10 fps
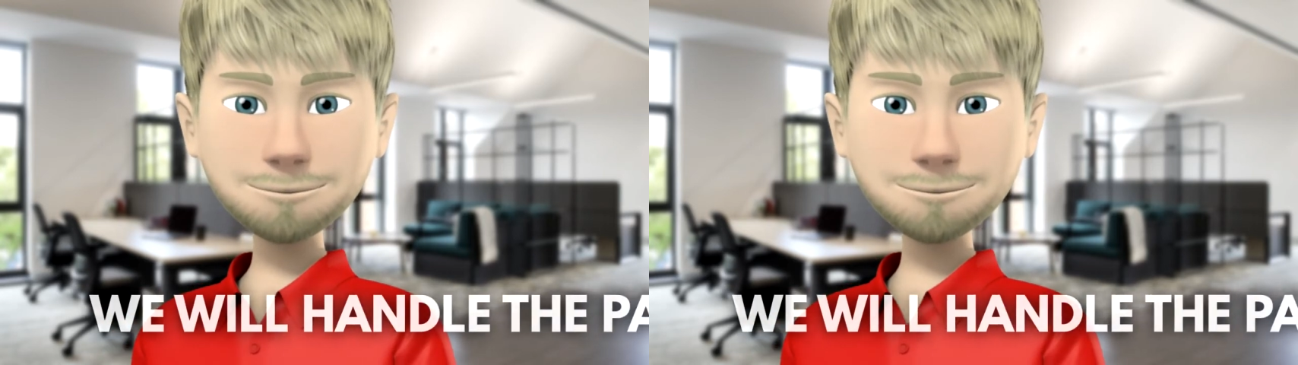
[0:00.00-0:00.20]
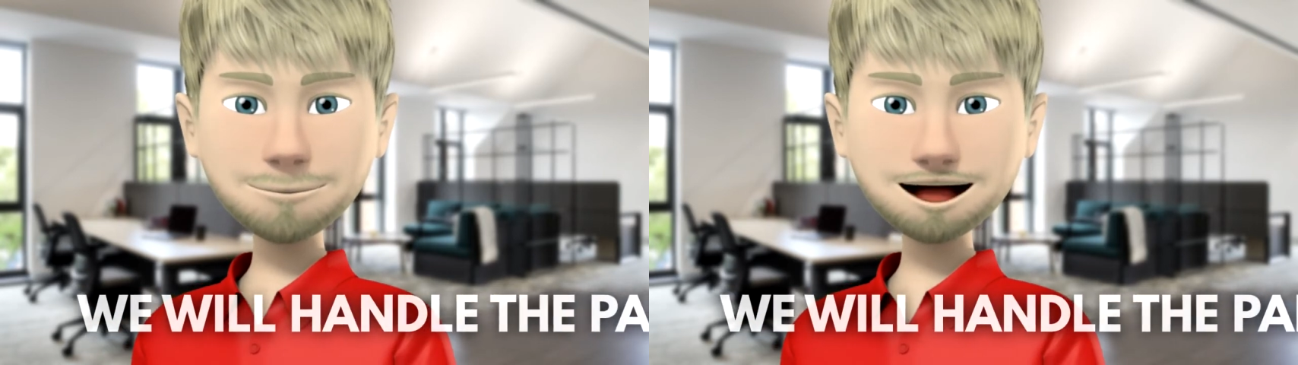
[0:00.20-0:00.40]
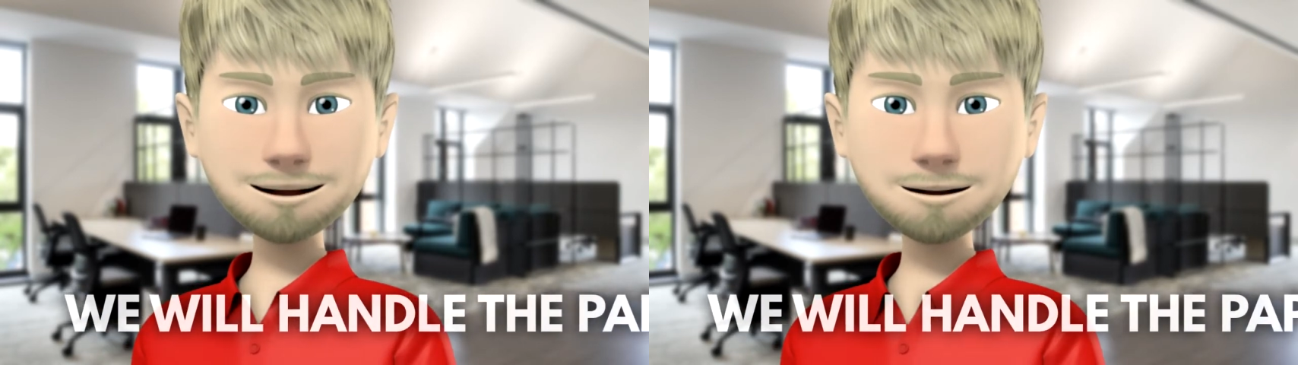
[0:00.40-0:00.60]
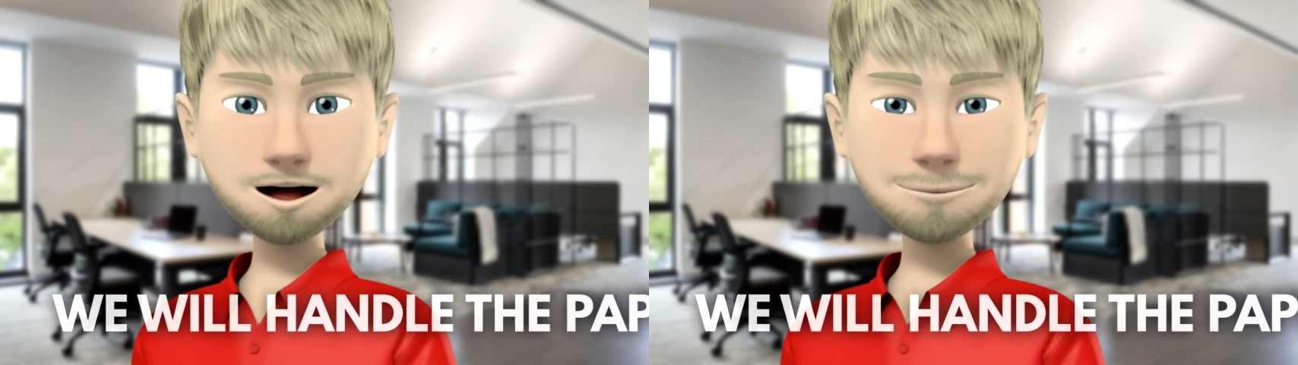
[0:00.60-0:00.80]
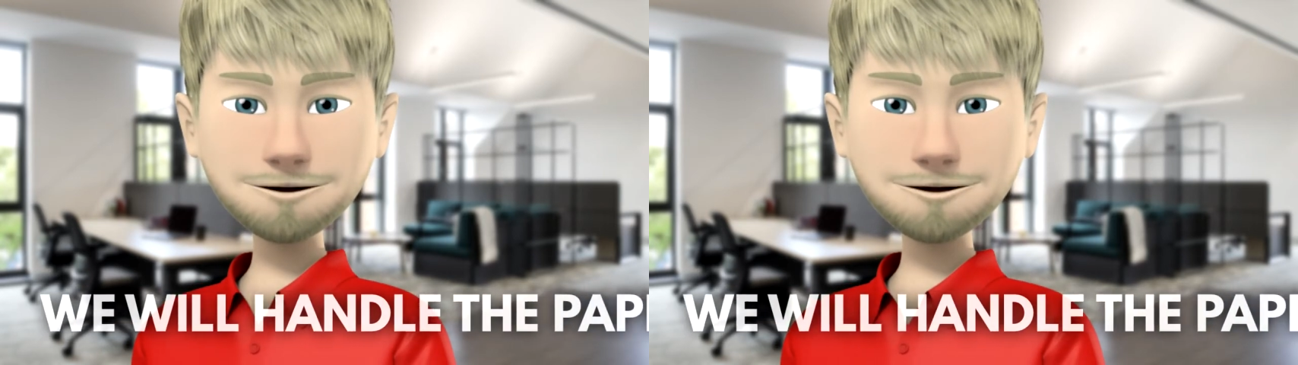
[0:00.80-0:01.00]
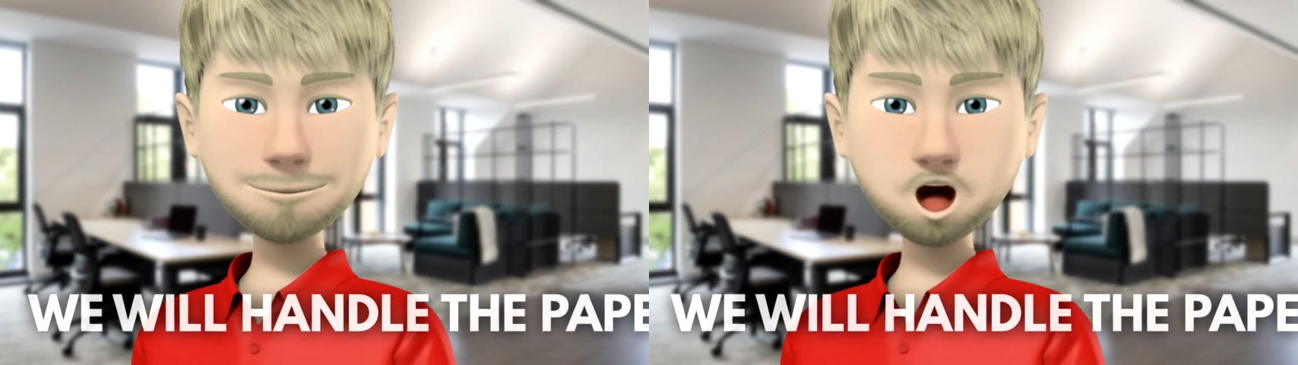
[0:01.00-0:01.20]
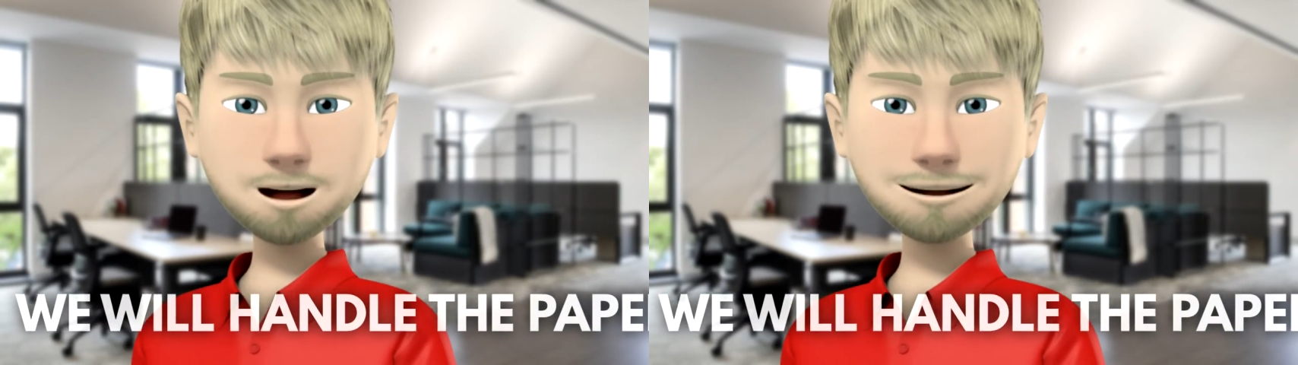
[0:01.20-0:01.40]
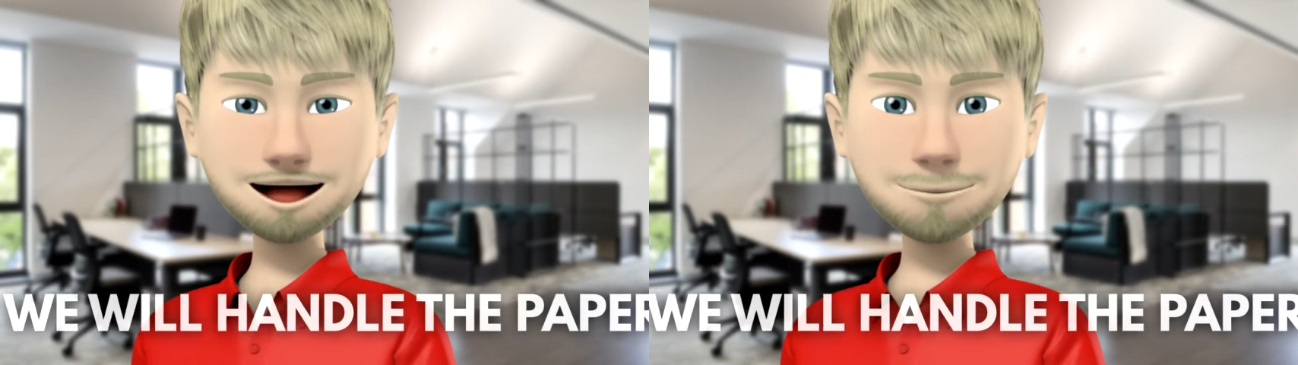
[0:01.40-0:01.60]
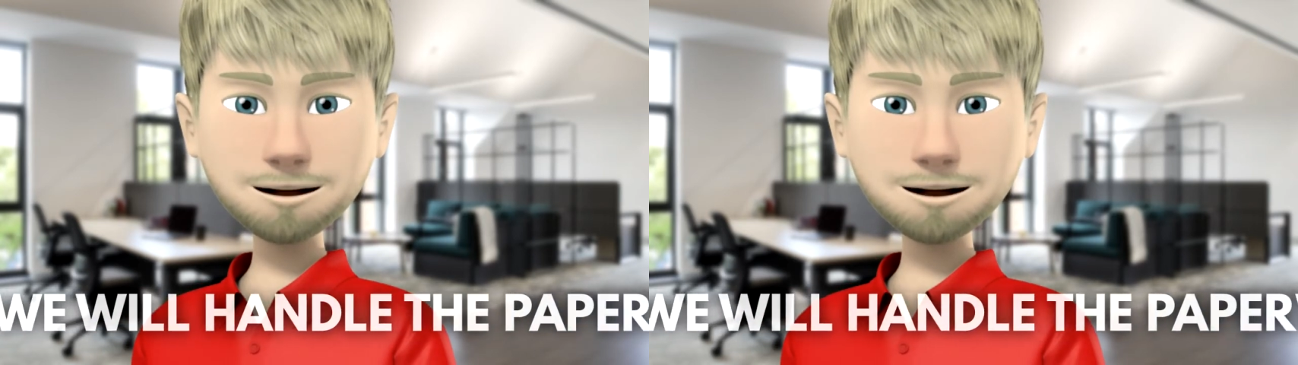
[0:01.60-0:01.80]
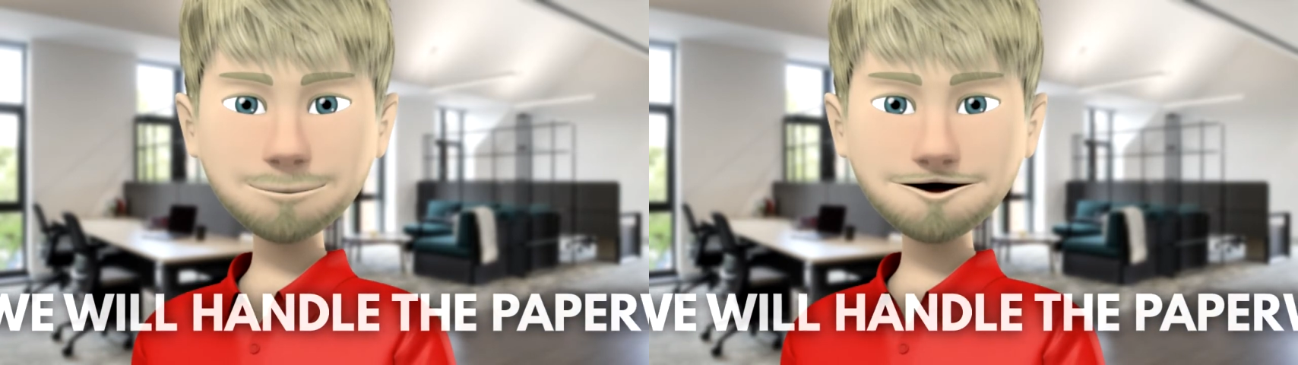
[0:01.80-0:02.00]
he will send the documentation
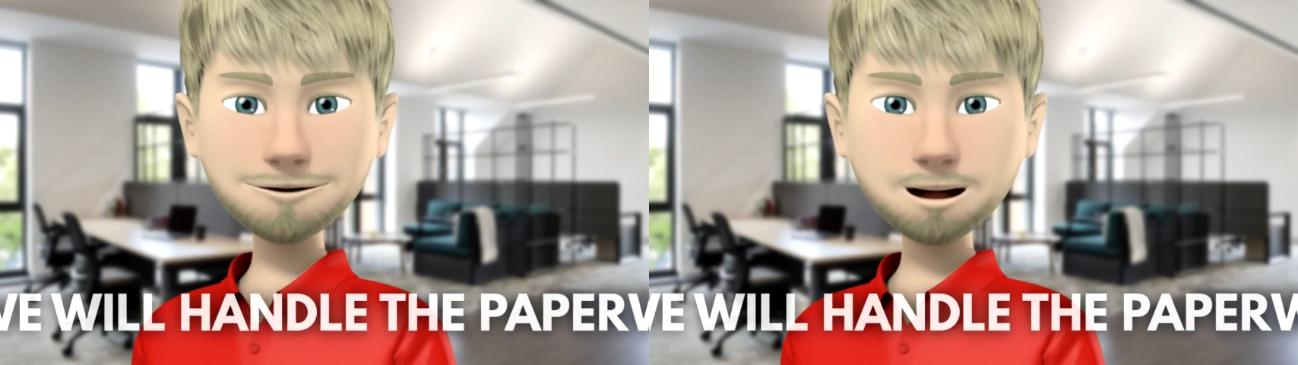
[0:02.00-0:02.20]
to either the